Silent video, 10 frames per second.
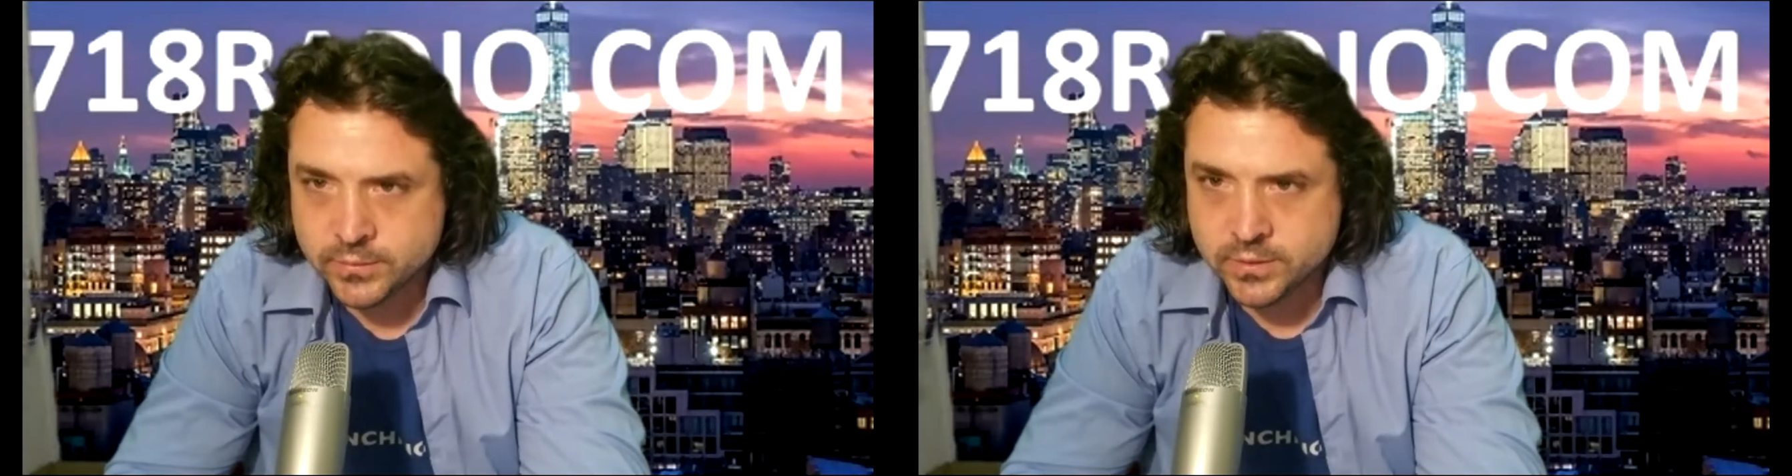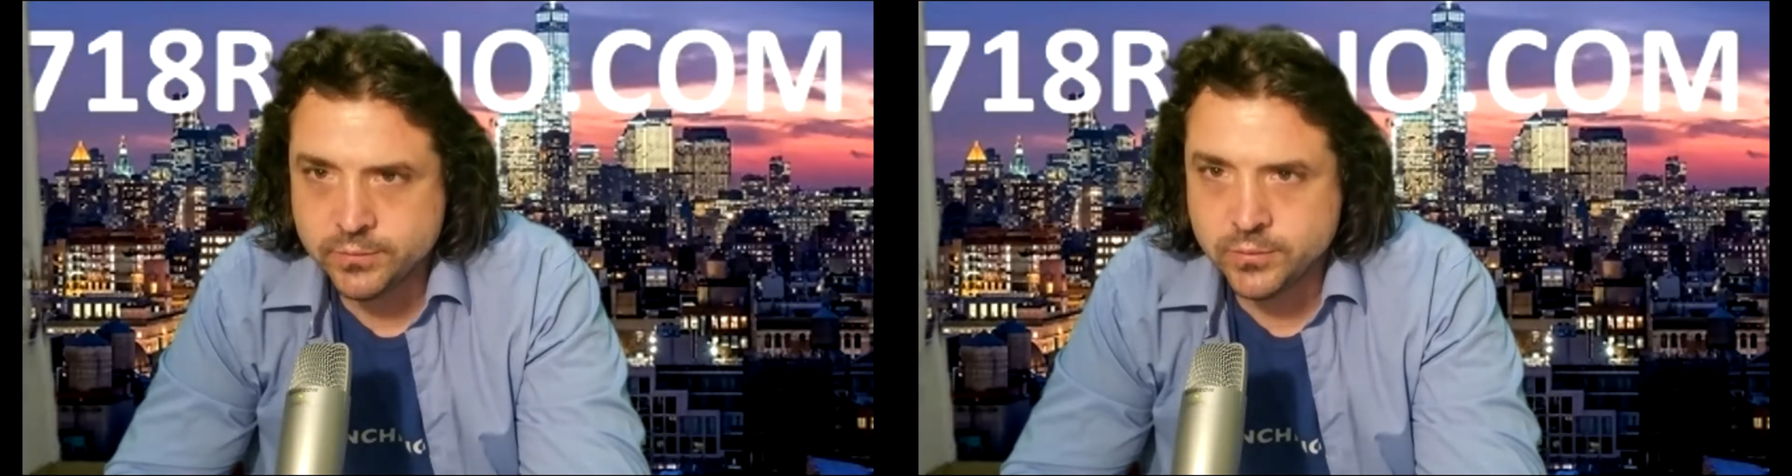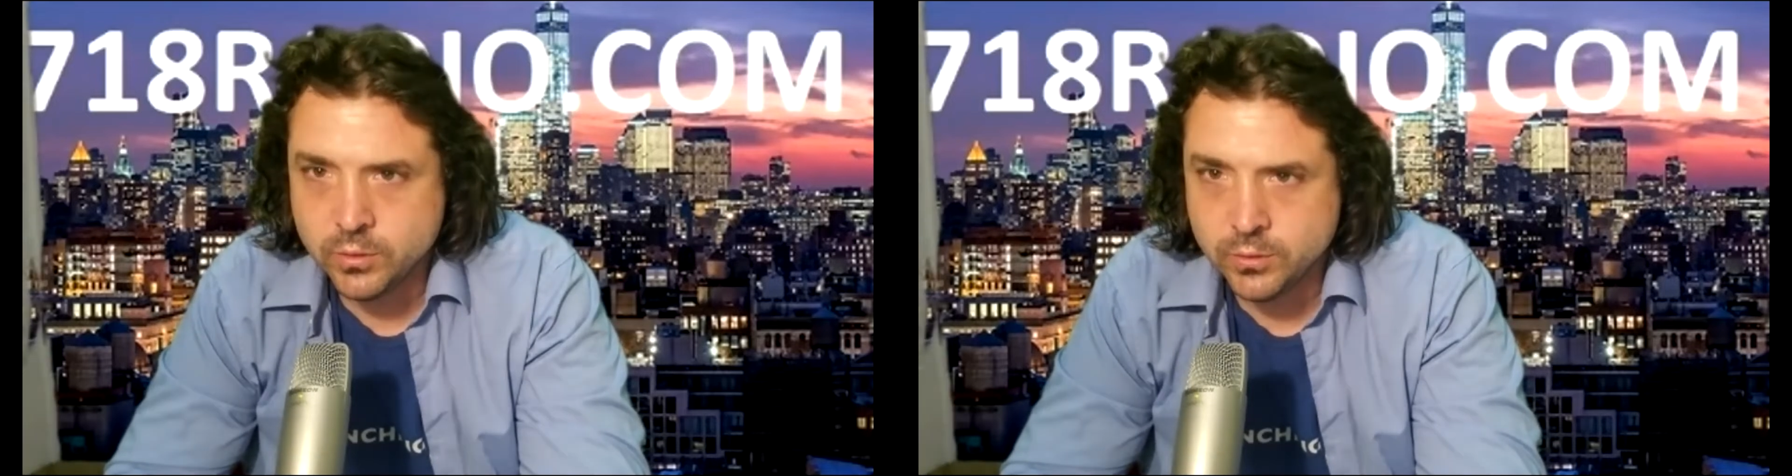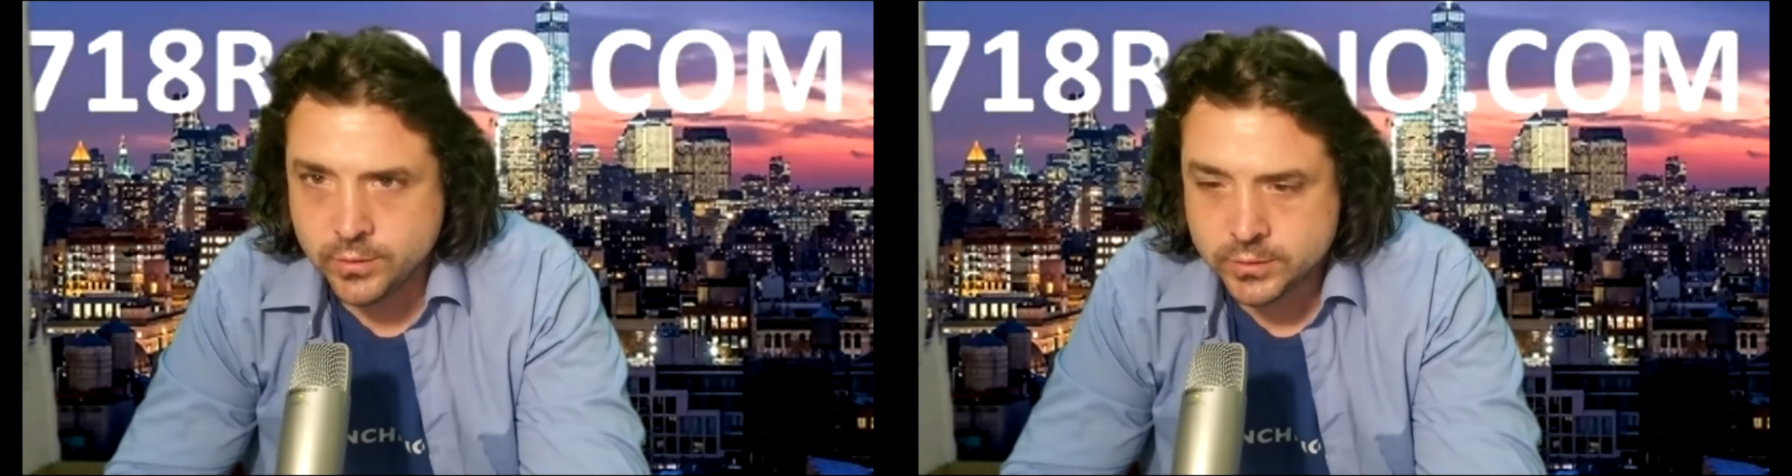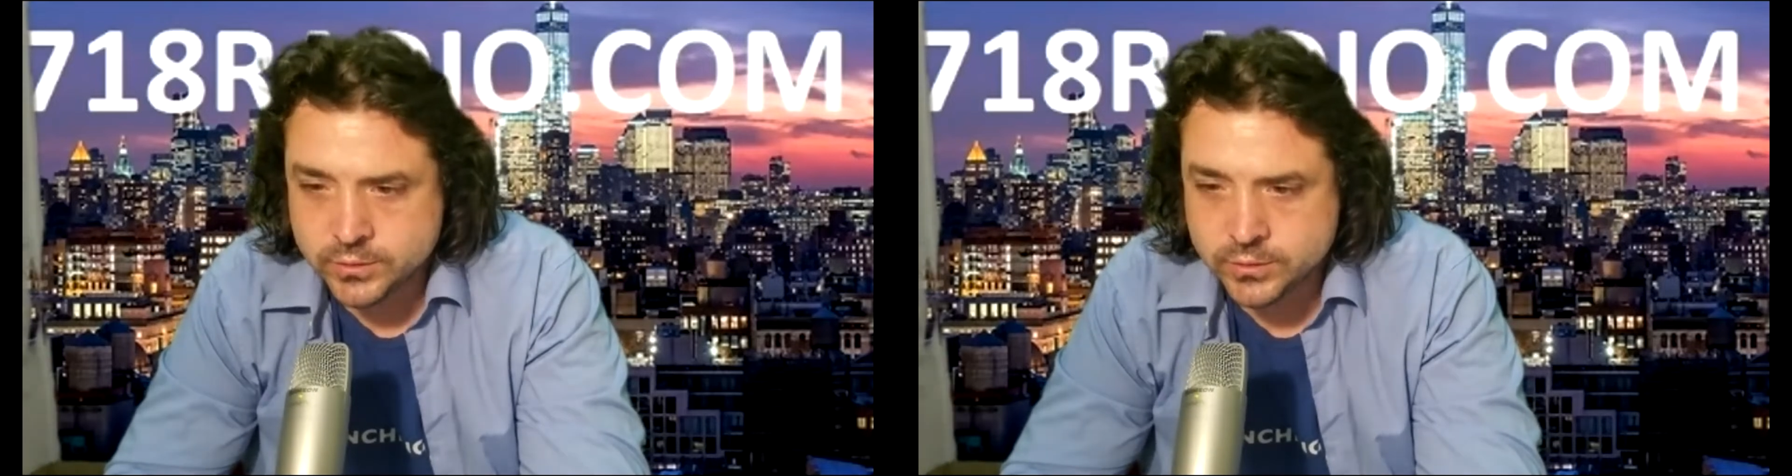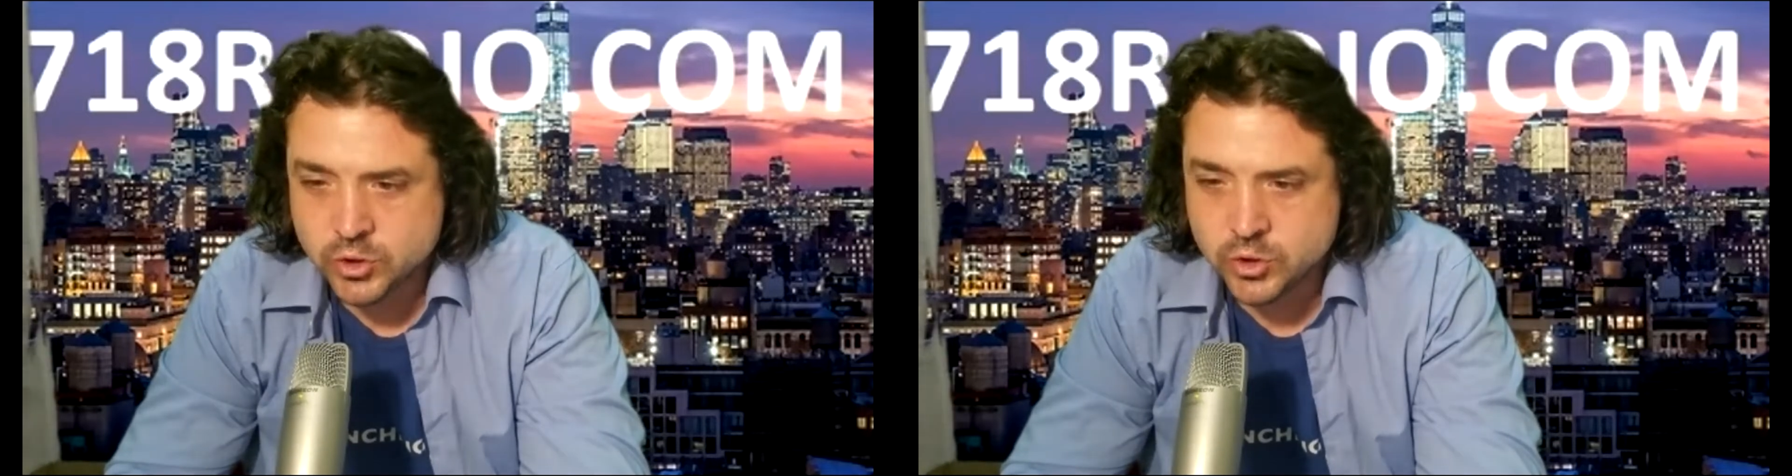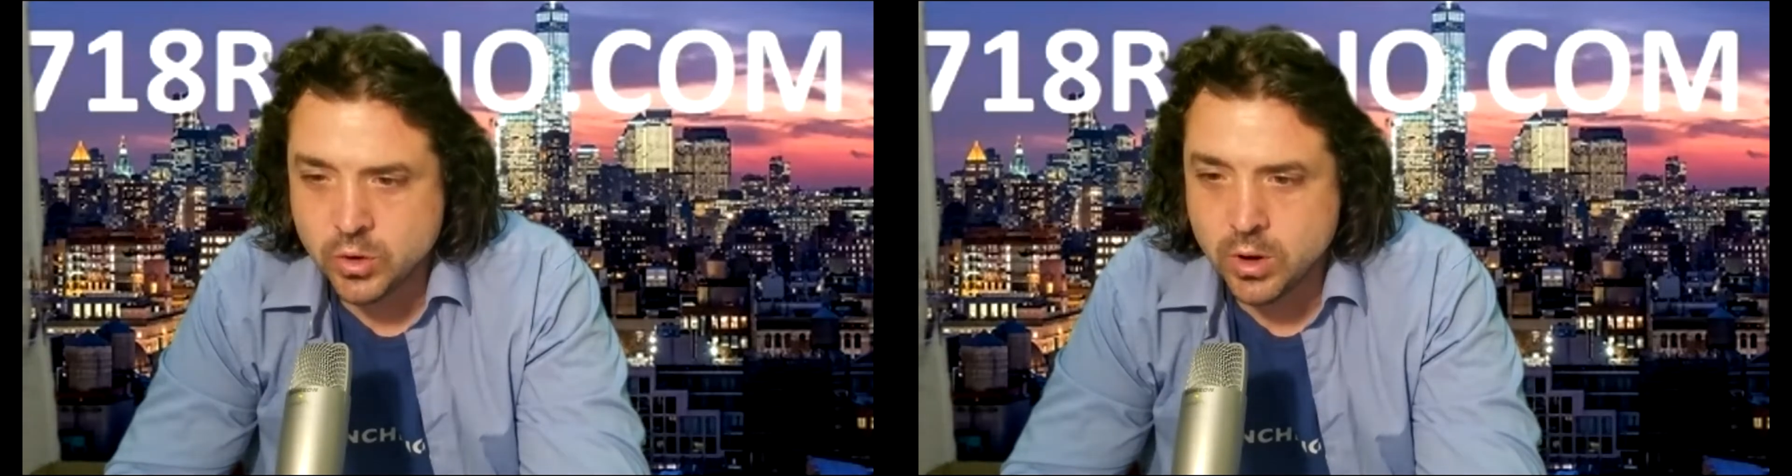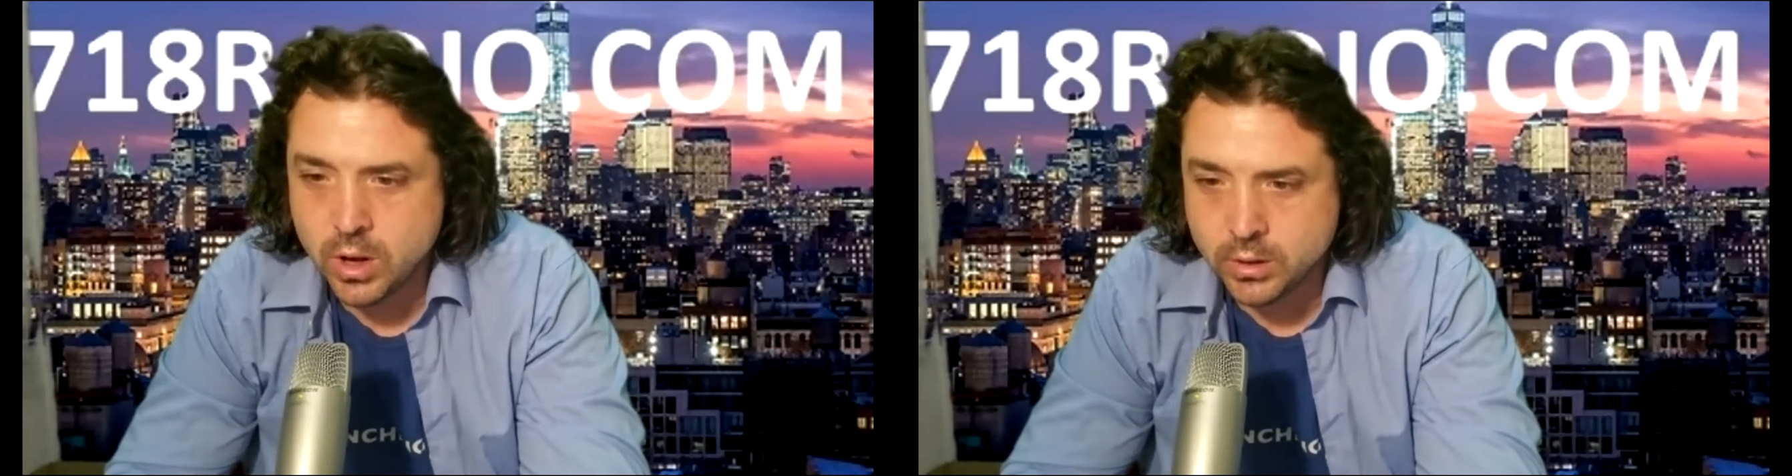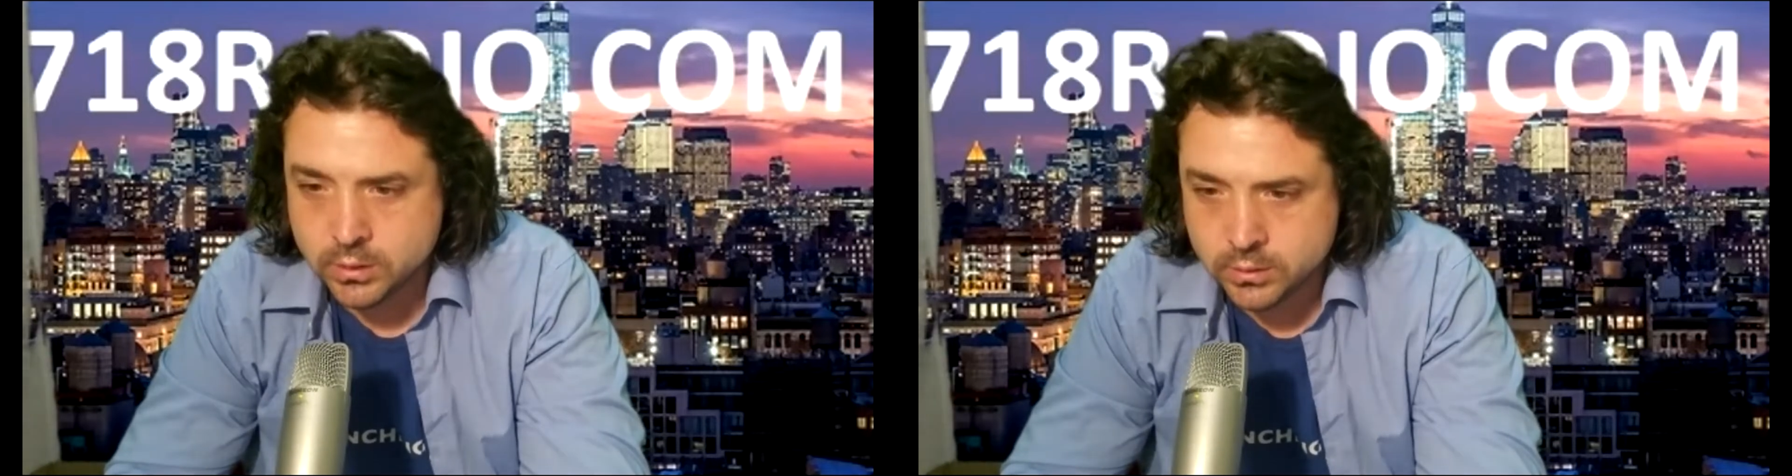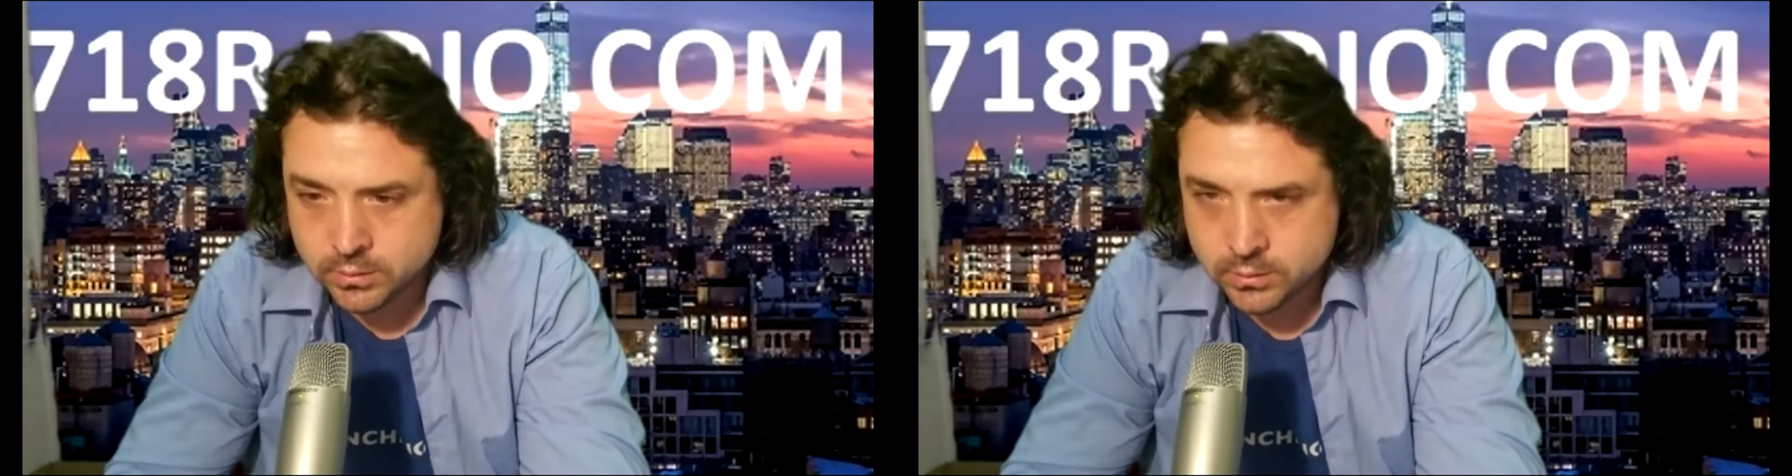The few of us, the strong